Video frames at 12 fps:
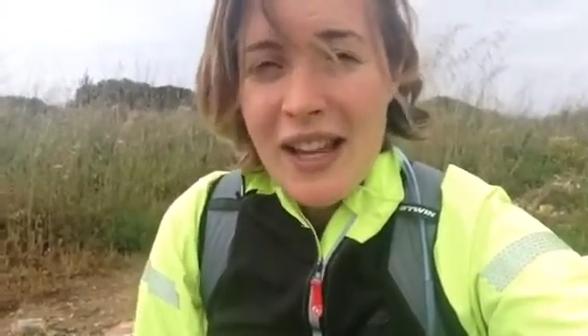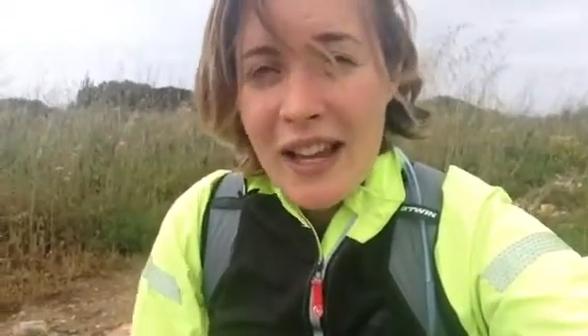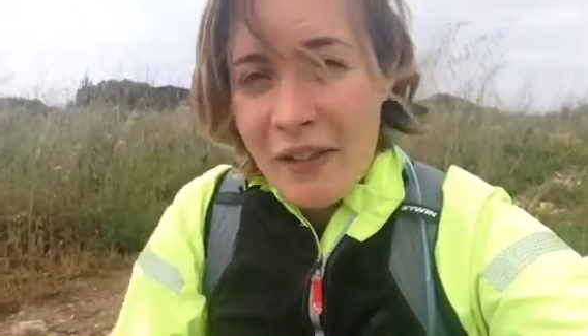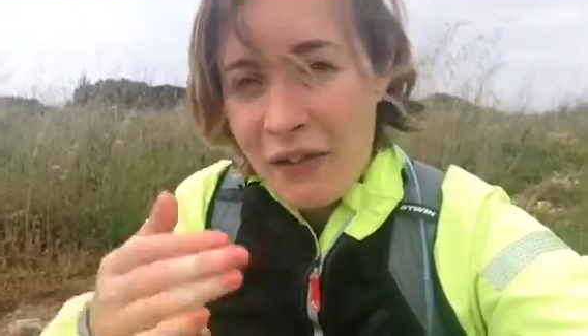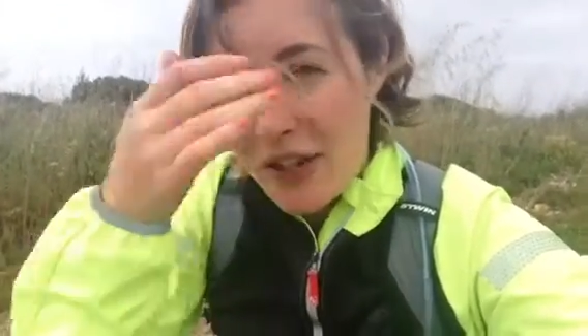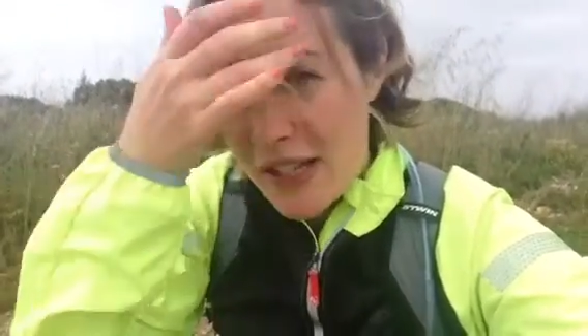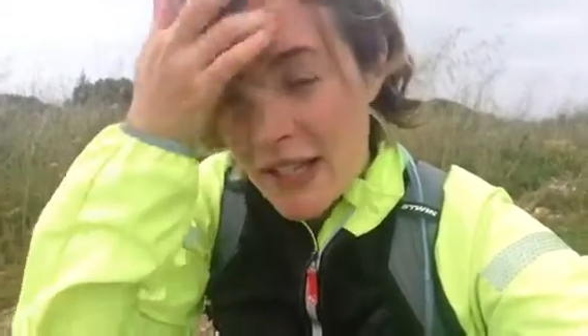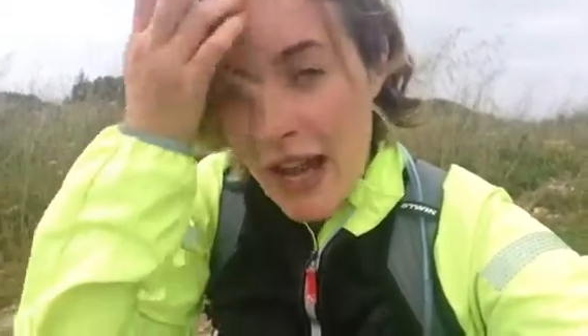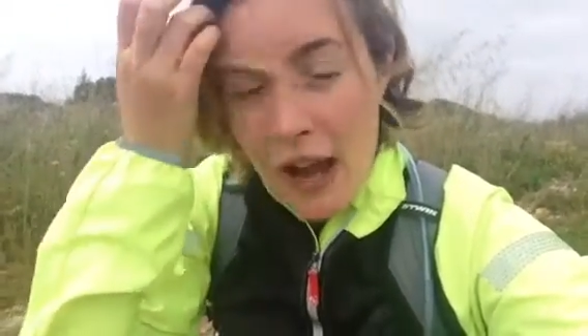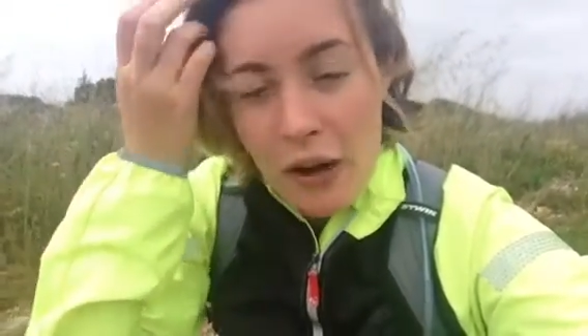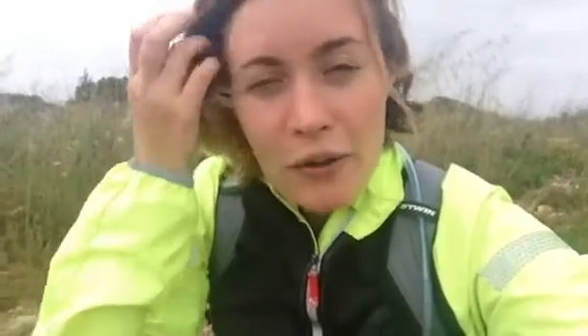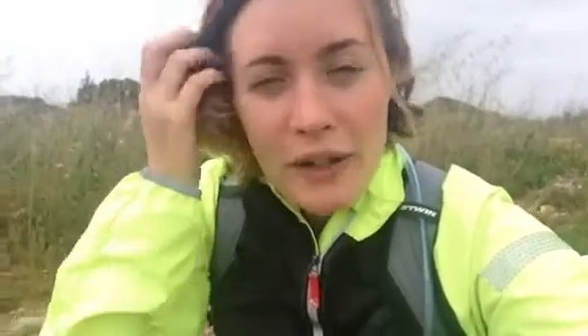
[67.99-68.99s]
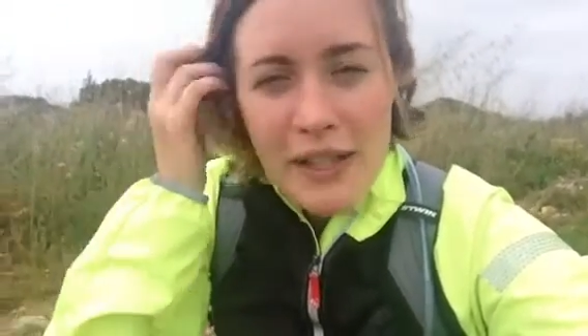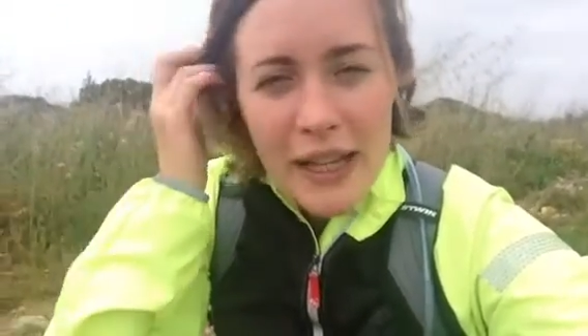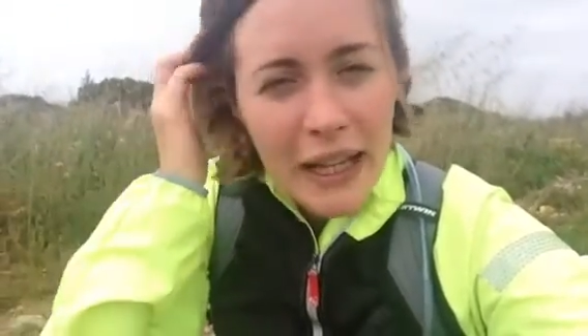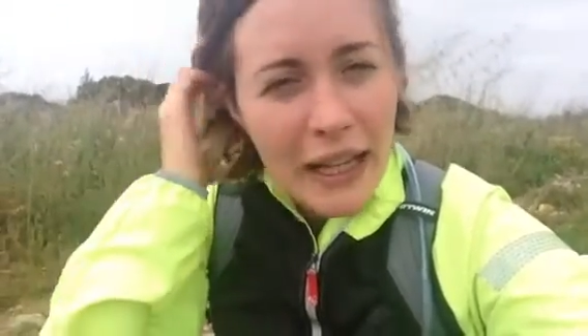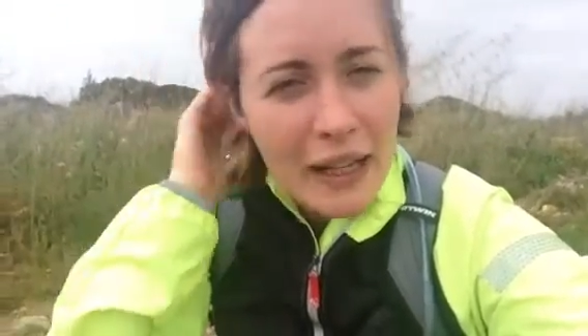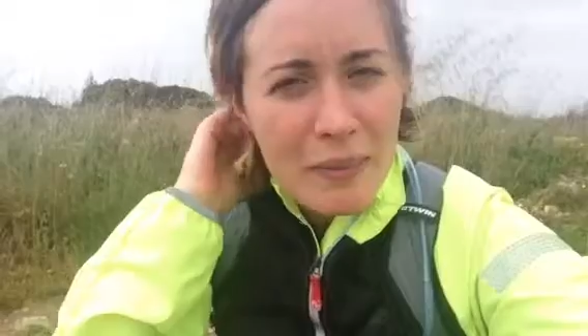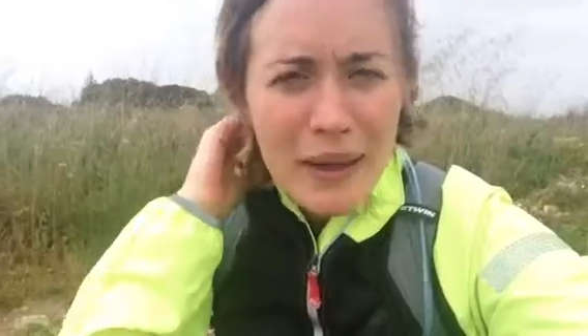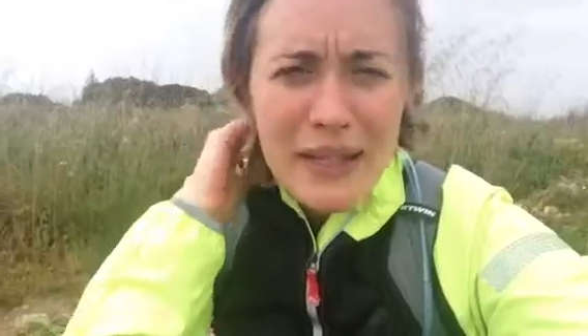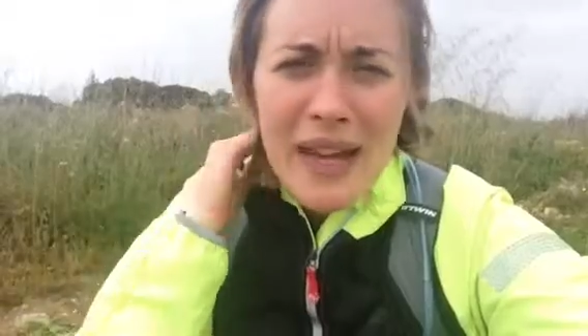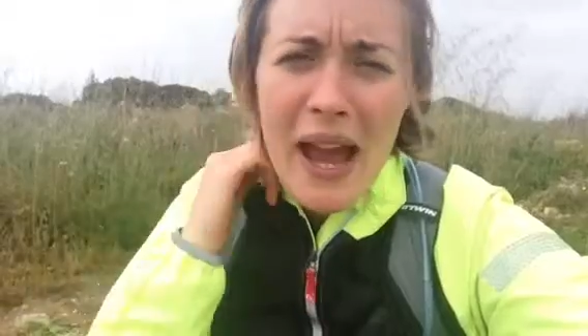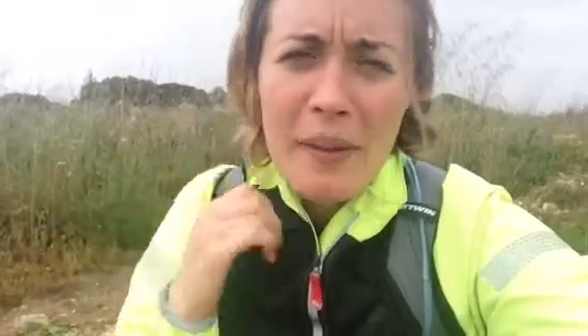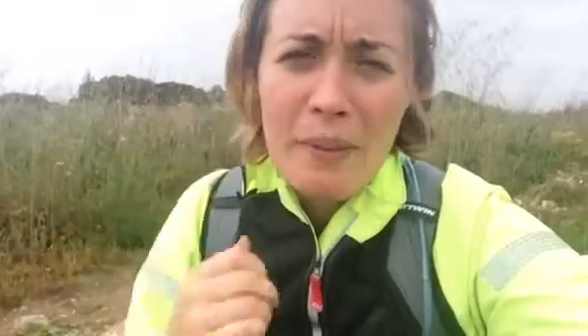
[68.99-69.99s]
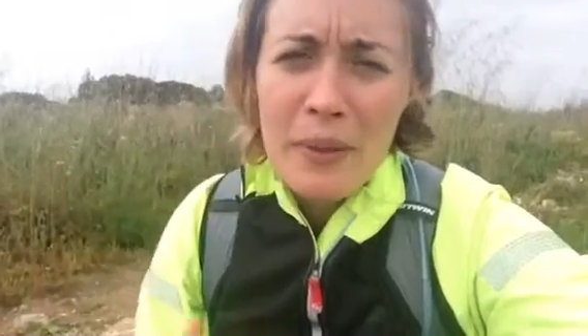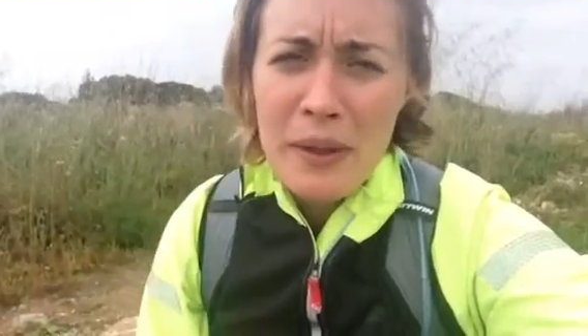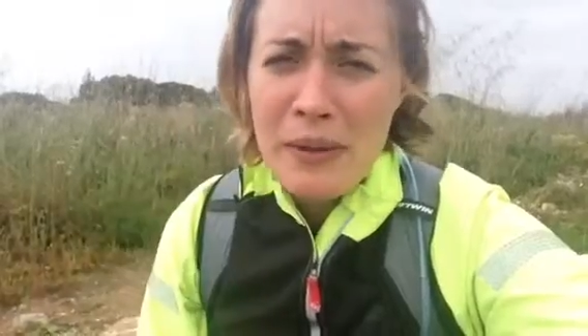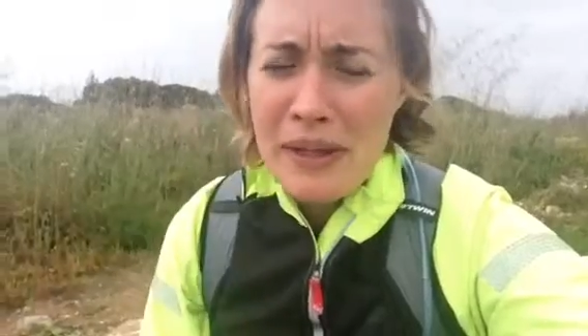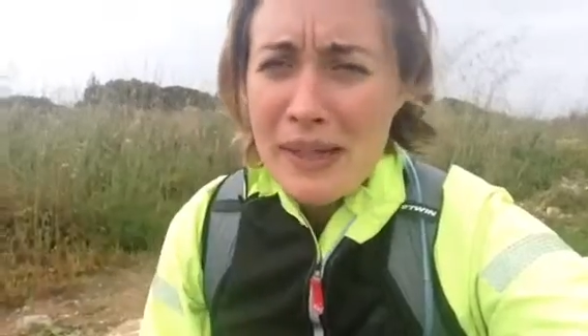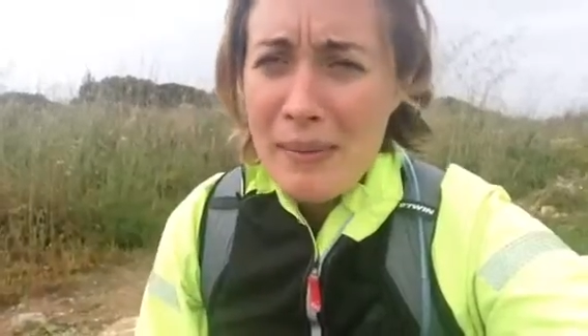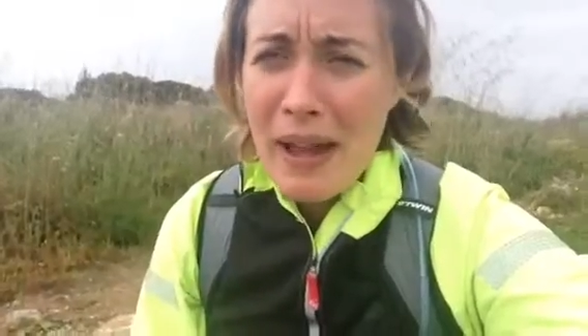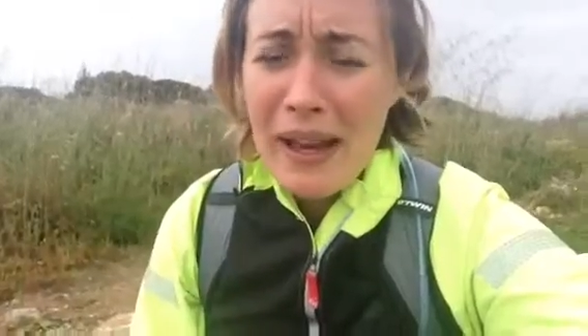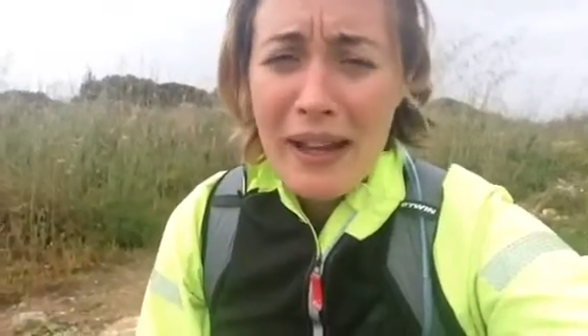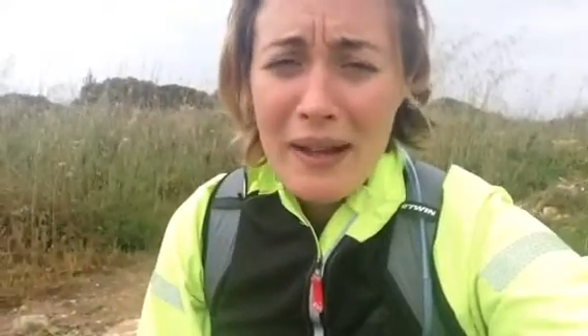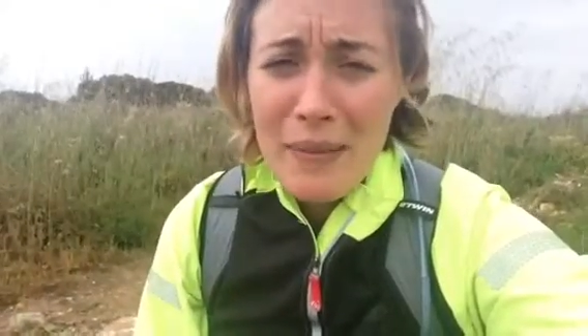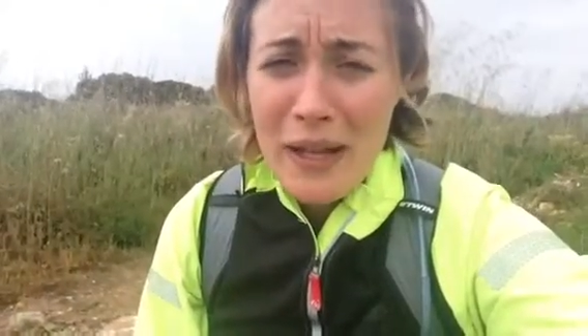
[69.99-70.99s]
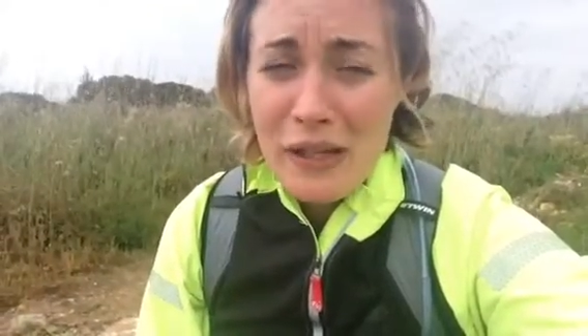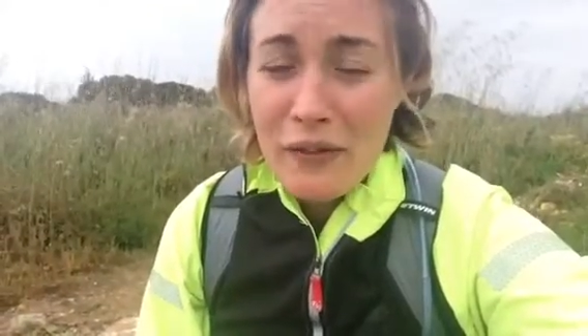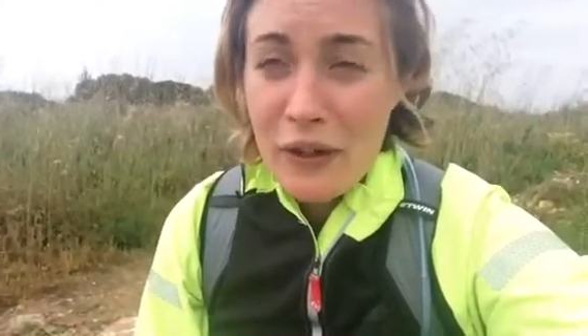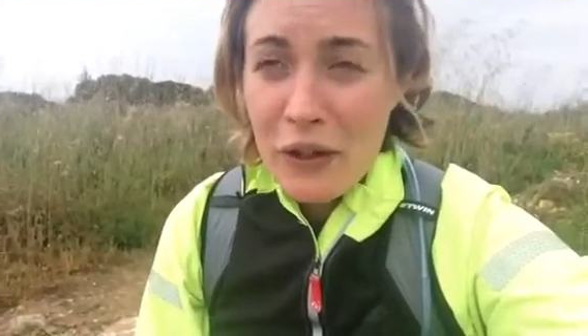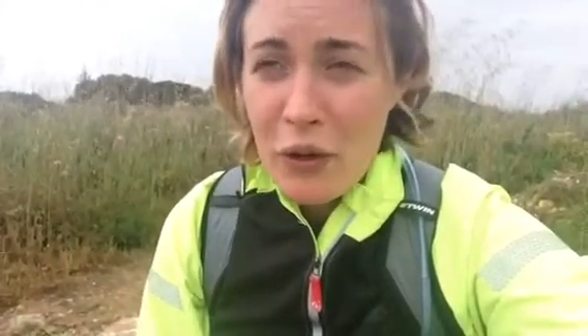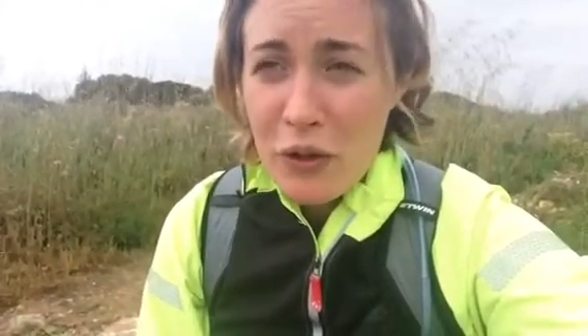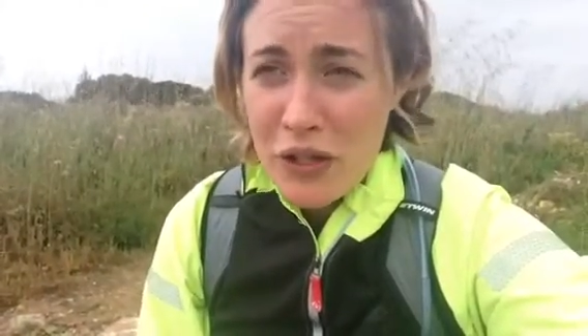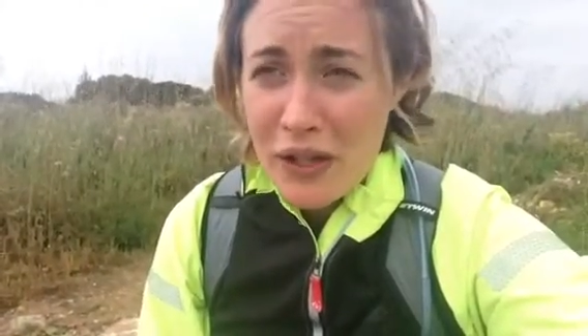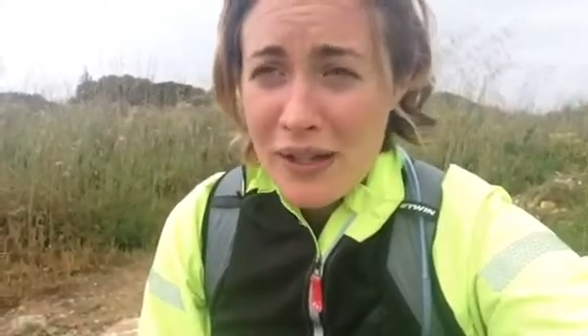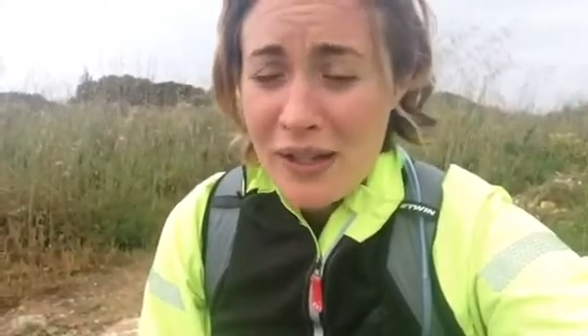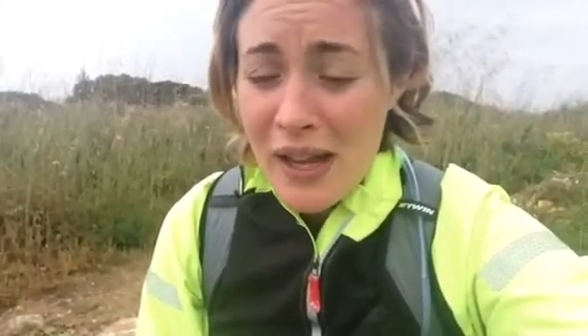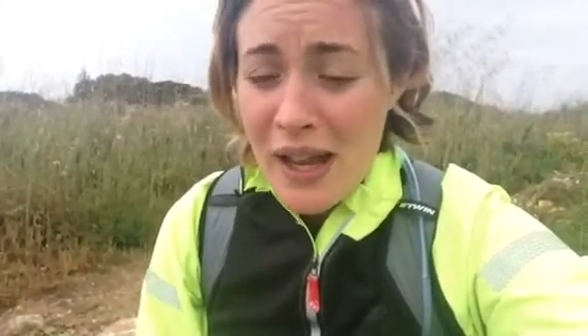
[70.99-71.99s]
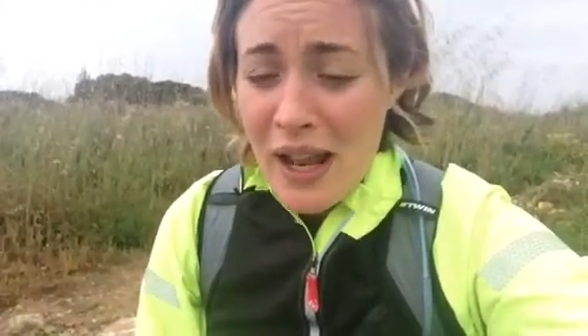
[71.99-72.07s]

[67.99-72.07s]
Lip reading: Like if there's a towel that's like a little bit damp, you can smell it and it makes you feel nauseous.